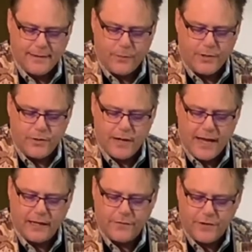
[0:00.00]
and we do
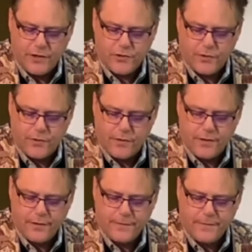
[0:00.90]
not live in the
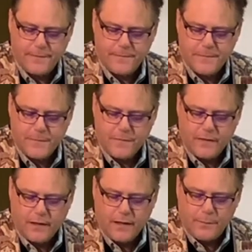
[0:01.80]
truth.
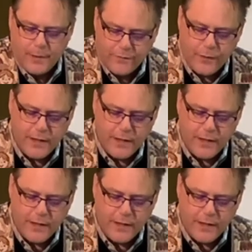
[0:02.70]
But if